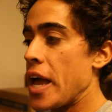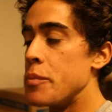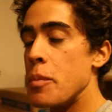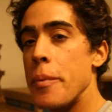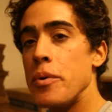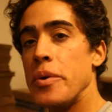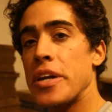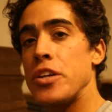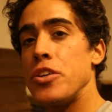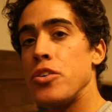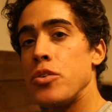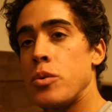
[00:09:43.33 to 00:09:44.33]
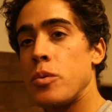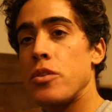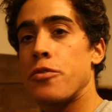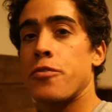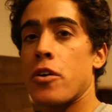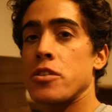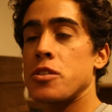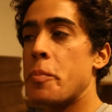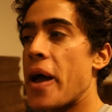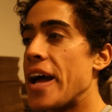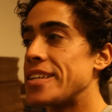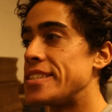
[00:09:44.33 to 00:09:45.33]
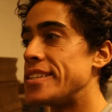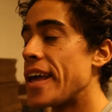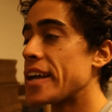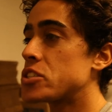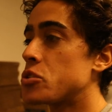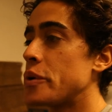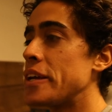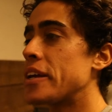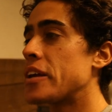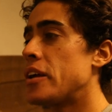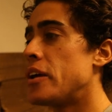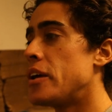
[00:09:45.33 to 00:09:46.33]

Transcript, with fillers: and maybe we can do the first batch next week.